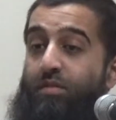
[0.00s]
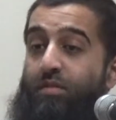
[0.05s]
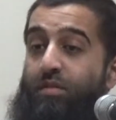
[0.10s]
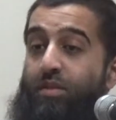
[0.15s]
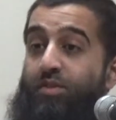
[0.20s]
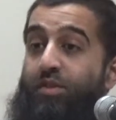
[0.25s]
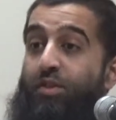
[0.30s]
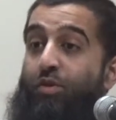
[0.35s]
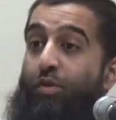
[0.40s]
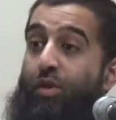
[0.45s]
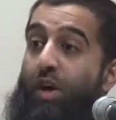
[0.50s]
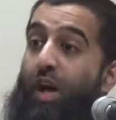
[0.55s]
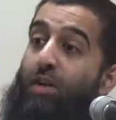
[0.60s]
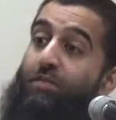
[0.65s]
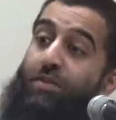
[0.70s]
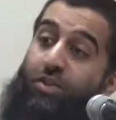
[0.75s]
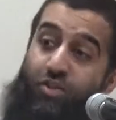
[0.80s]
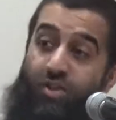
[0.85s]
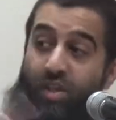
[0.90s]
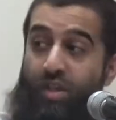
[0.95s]
It's the Qur'an
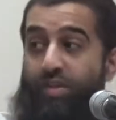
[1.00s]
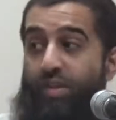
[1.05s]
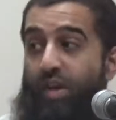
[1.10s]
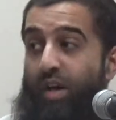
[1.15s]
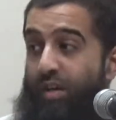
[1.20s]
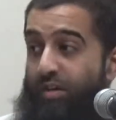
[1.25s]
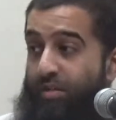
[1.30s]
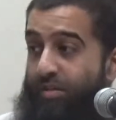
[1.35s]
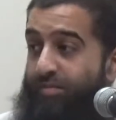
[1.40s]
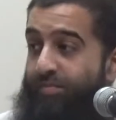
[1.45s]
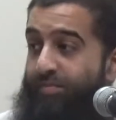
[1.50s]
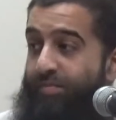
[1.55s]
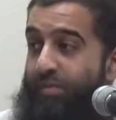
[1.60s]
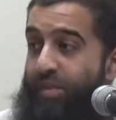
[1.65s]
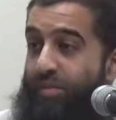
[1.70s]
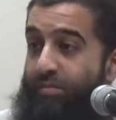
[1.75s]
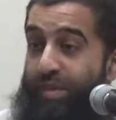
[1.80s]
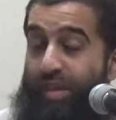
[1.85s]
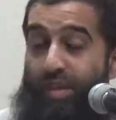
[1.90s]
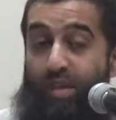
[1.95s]
of the shaitan.
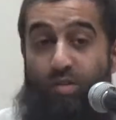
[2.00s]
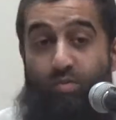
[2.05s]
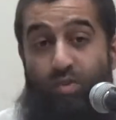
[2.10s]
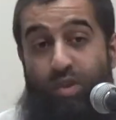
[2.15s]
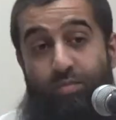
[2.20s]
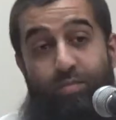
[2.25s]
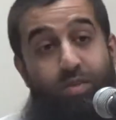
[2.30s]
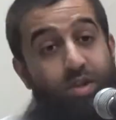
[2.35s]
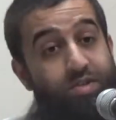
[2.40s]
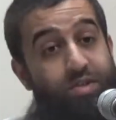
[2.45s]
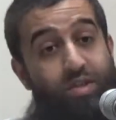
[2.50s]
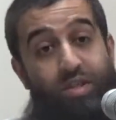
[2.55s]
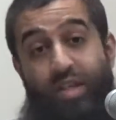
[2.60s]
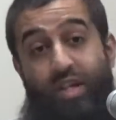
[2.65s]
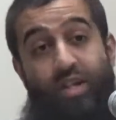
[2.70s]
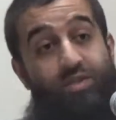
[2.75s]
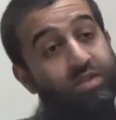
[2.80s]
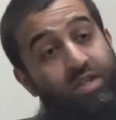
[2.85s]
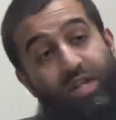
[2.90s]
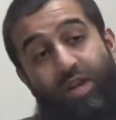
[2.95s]
Because when a person
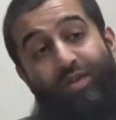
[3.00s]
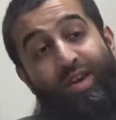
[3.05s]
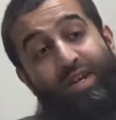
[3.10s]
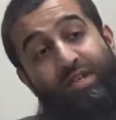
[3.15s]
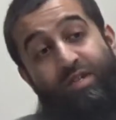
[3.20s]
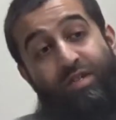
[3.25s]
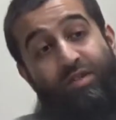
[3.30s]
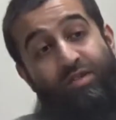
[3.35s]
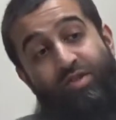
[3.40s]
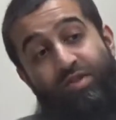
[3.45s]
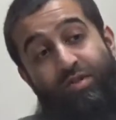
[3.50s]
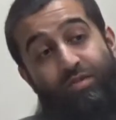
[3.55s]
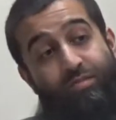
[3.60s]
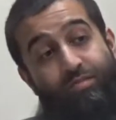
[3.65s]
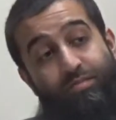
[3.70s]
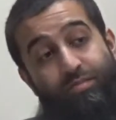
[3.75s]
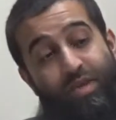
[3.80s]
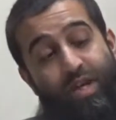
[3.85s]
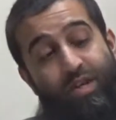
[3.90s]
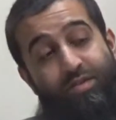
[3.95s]
hears lyrics
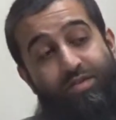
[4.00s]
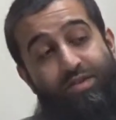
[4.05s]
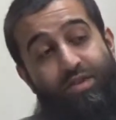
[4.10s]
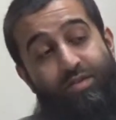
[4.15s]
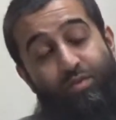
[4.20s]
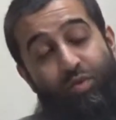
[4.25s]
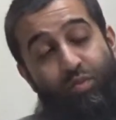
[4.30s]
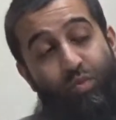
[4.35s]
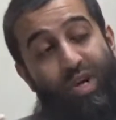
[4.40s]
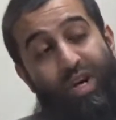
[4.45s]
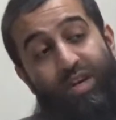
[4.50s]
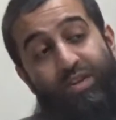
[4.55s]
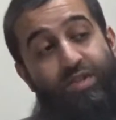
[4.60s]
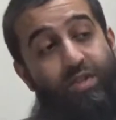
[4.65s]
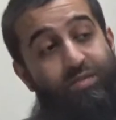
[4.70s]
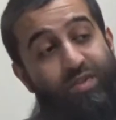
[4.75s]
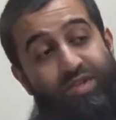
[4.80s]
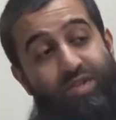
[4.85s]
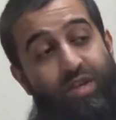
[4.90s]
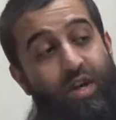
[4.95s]
and the words
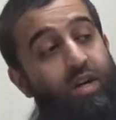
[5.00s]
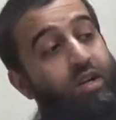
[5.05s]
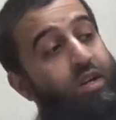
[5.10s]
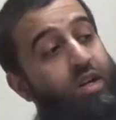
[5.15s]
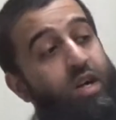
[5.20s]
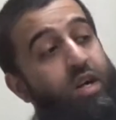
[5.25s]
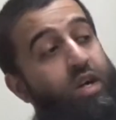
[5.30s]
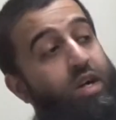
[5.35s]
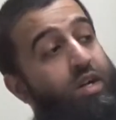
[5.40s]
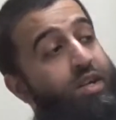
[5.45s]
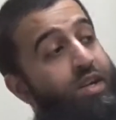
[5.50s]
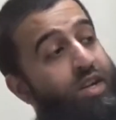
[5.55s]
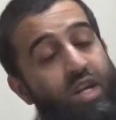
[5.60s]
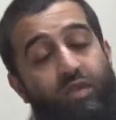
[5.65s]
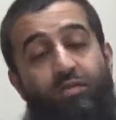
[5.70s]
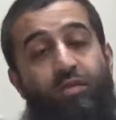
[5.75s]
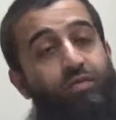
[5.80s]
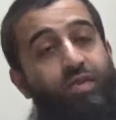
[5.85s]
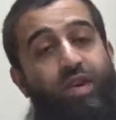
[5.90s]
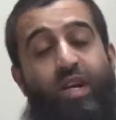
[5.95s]
of a song, he
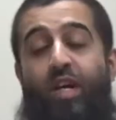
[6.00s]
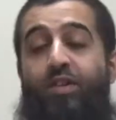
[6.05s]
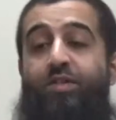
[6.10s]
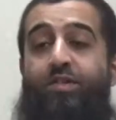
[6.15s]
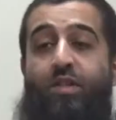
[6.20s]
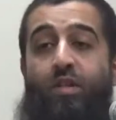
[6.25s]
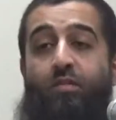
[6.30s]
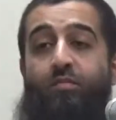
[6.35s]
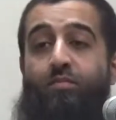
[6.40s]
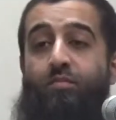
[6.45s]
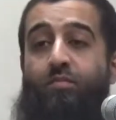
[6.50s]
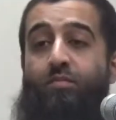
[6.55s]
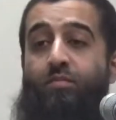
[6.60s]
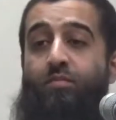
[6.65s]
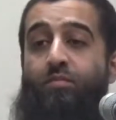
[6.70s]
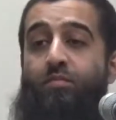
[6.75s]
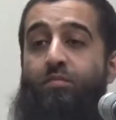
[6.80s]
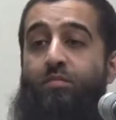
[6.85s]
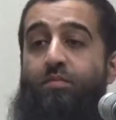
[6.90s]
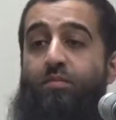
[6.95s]
never forgets them.
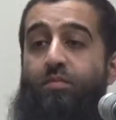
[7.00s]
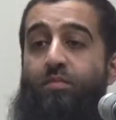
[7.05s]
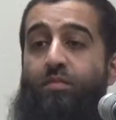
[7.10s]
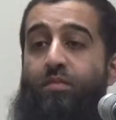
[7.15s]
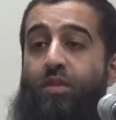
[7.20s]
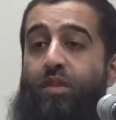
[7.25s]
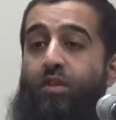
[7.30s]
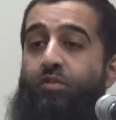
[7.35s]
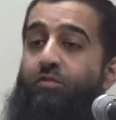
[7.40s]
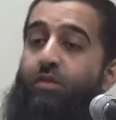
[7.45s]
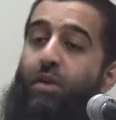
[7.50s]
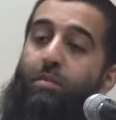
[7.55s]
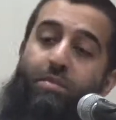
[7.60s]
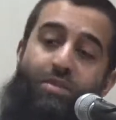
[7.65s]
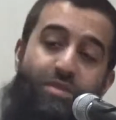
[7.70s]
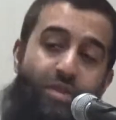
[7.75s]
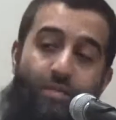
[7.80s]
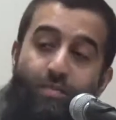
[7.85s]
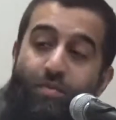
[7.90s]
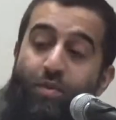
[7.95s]
He
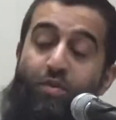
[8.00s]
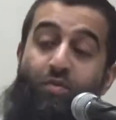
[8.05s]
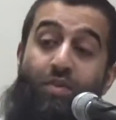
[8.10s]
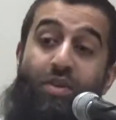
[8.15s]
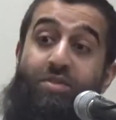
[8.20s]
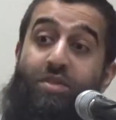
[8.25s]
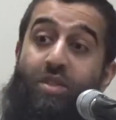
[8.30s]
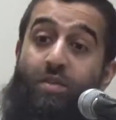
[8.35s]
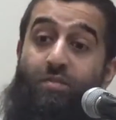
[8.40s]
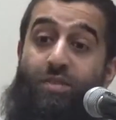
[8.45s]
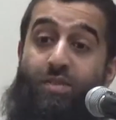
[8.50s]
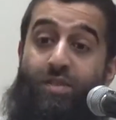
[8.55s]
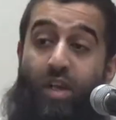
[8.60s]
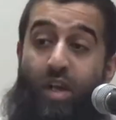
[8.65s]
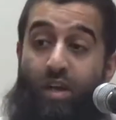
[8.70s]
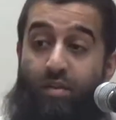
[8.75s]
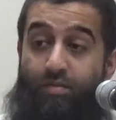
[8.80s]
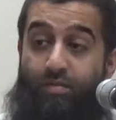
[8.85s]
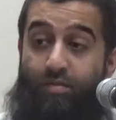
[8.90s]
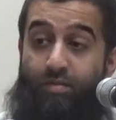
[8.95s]
remembers them for the rest of his
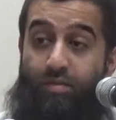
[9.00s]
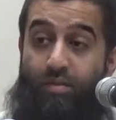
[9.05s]
life.